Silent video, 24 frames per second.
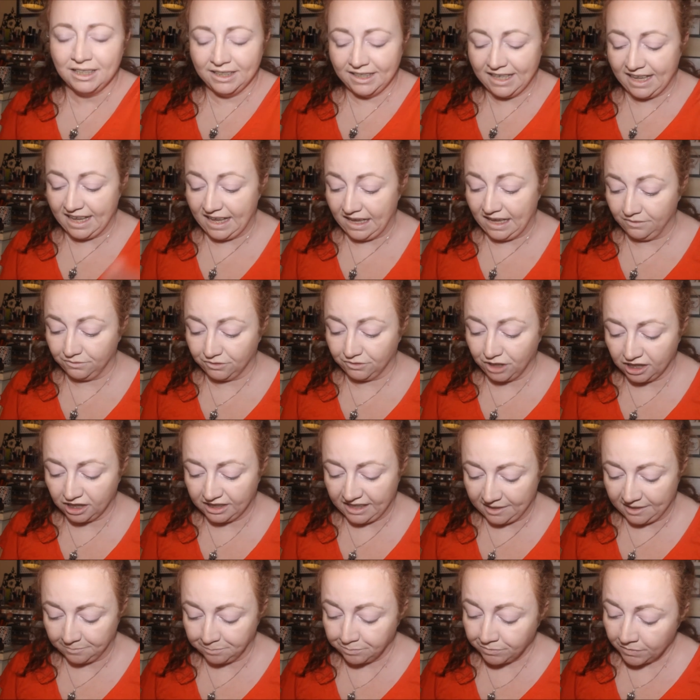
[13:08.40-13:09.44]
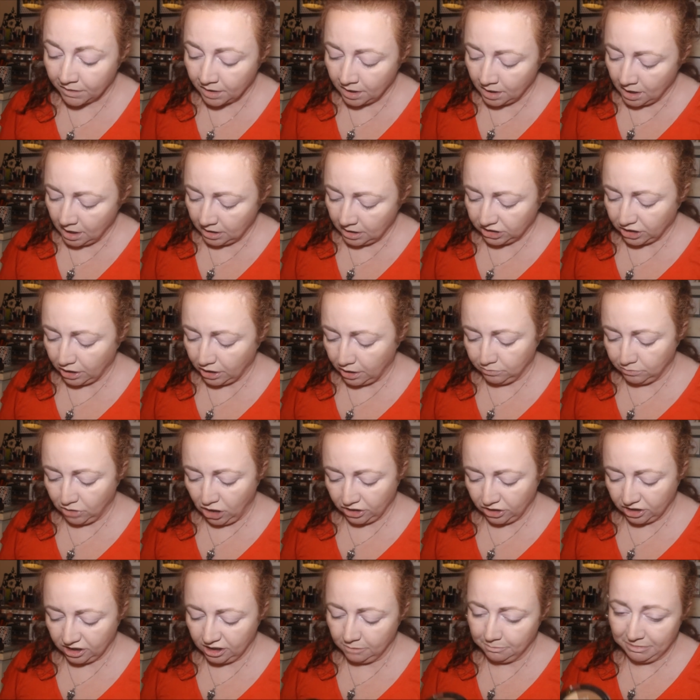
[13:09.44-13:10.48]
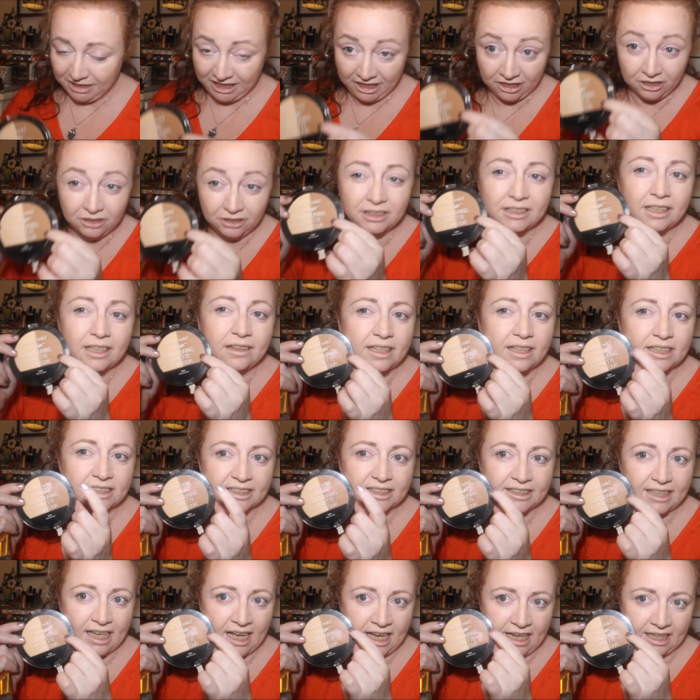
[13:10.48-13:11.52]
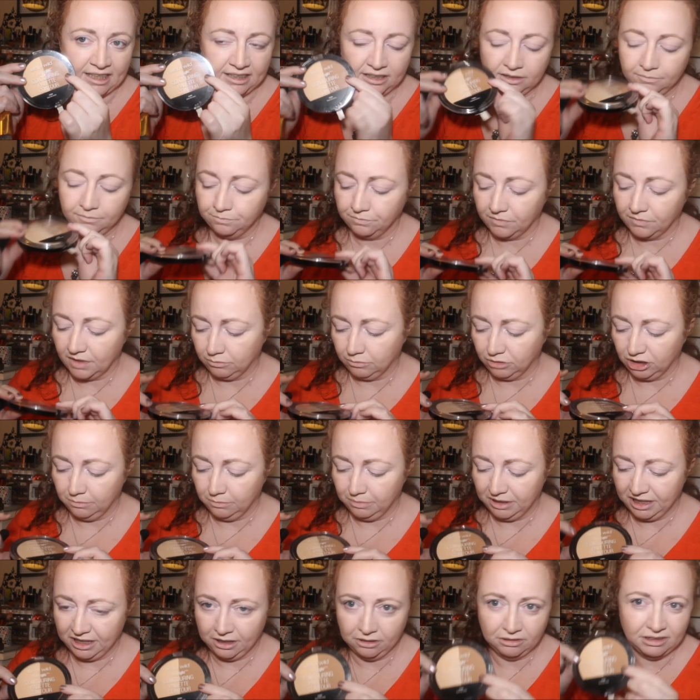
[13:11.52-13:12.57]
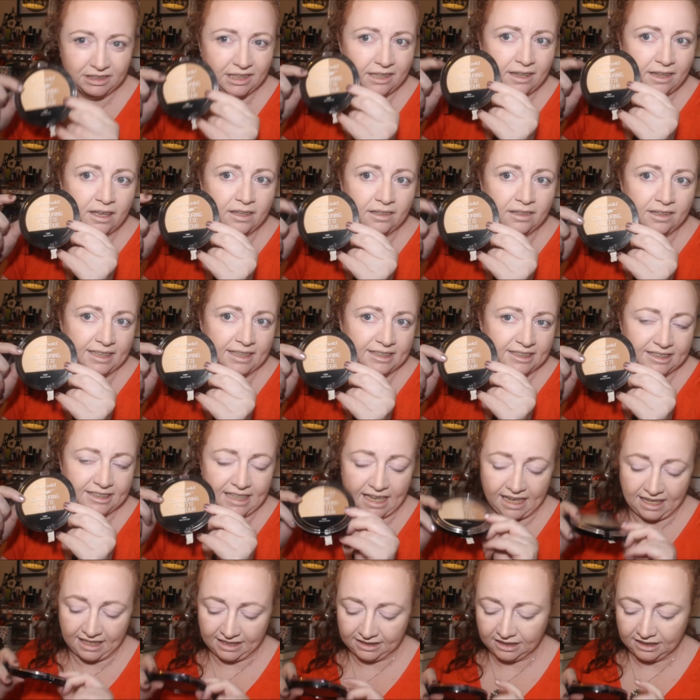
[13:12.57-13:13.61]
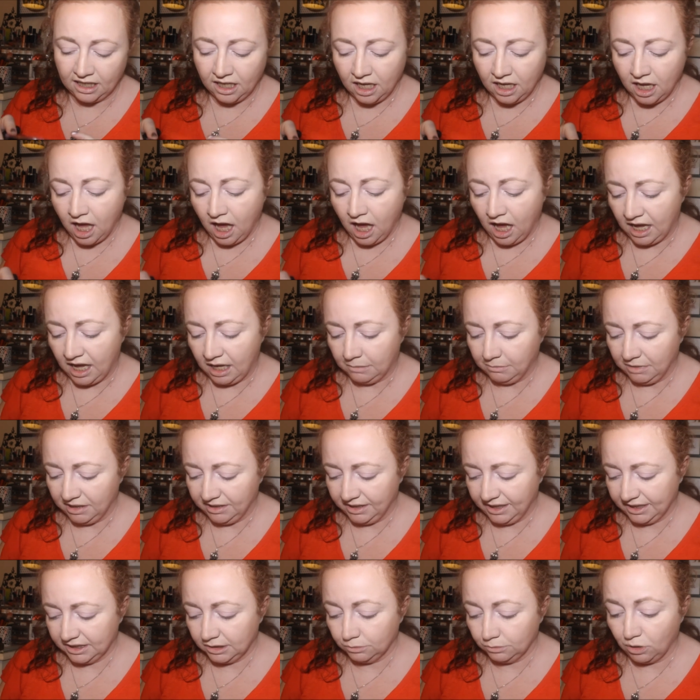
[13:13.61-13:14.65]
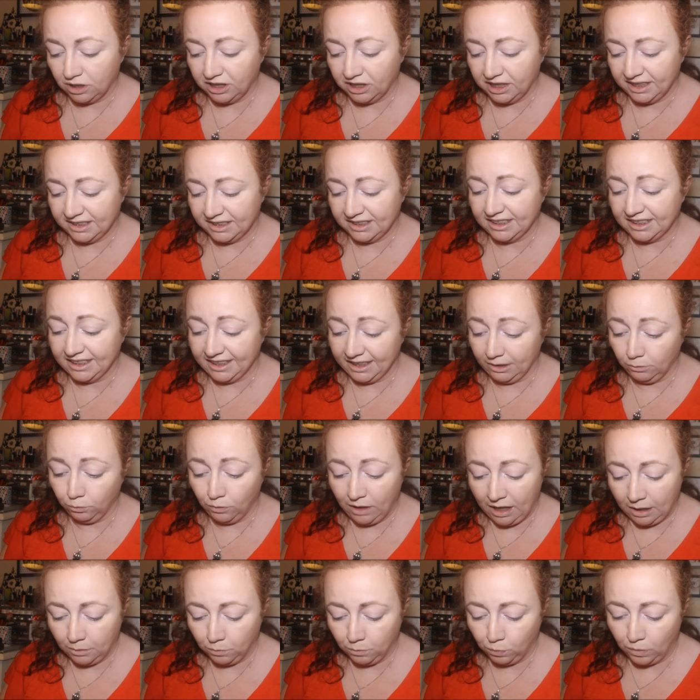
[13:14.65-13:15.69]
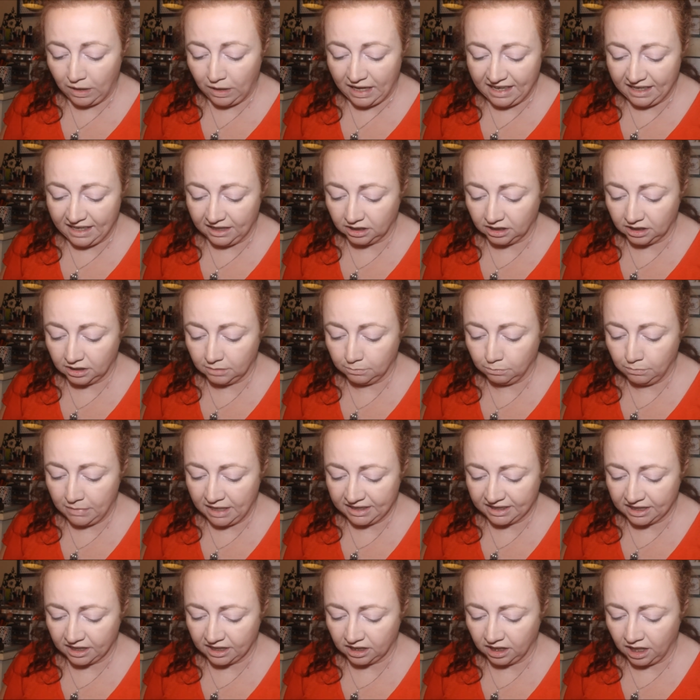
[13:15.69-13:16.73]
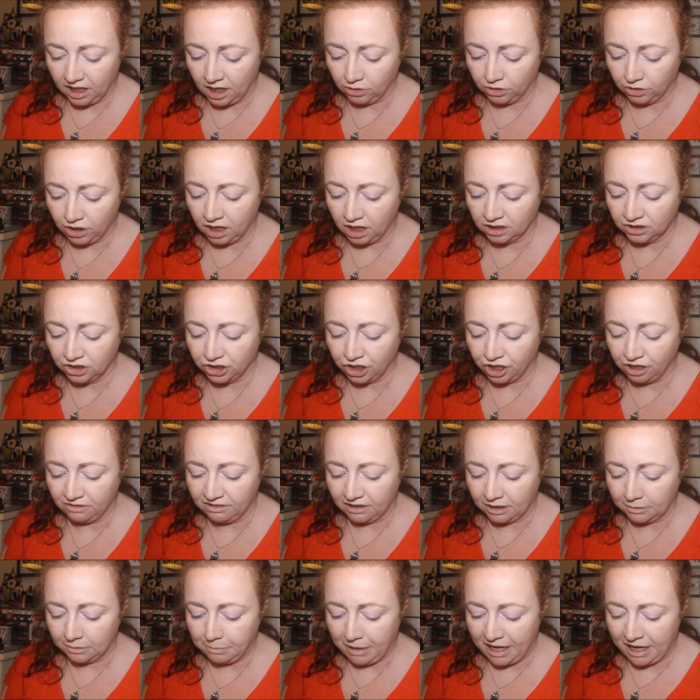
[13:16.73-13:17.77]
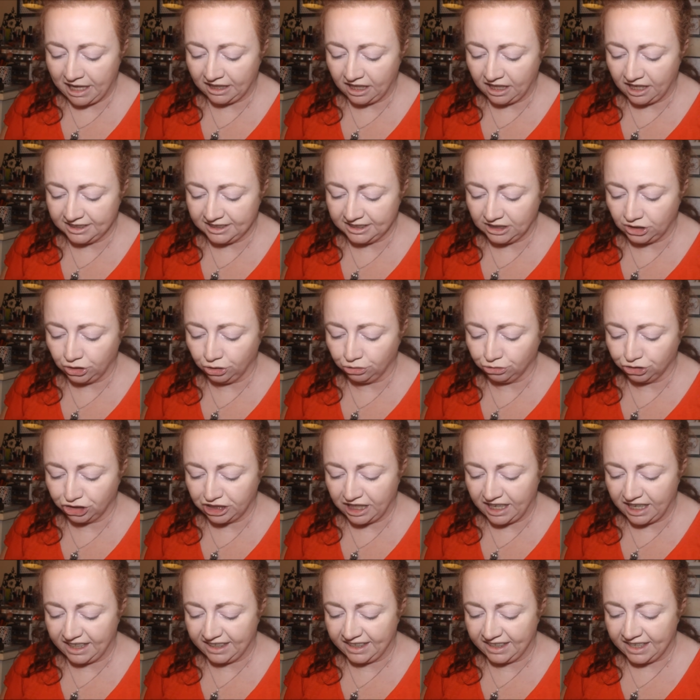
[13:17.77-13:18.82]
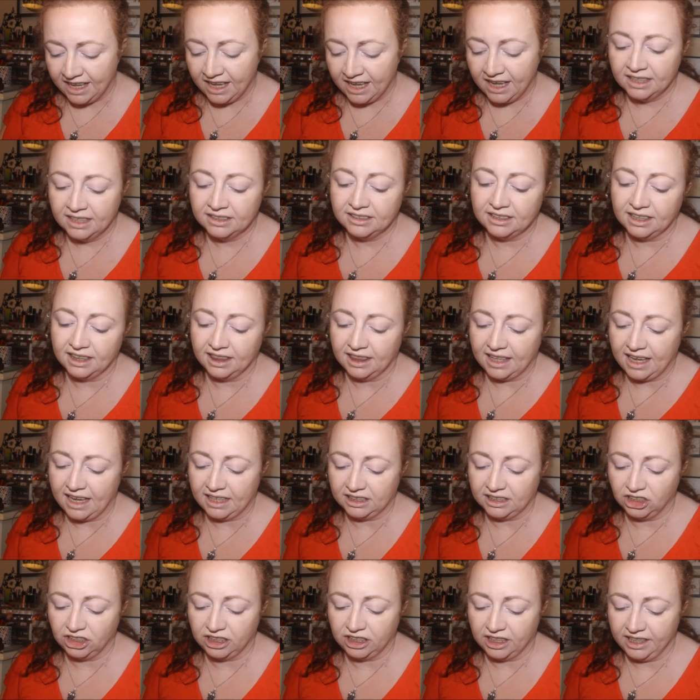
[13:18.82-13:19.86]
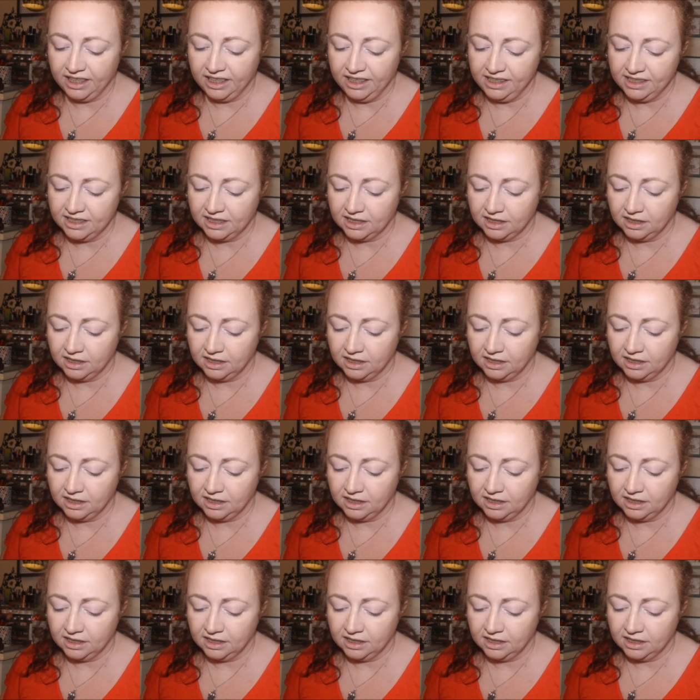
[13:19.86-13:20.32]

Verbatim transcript: Yeah, I've got it. So I'm not going to be using this side. I'm going to be using this side. Um, and this one is the Wet n Wild Mega Glow Contouring Palette in Dulce de leche.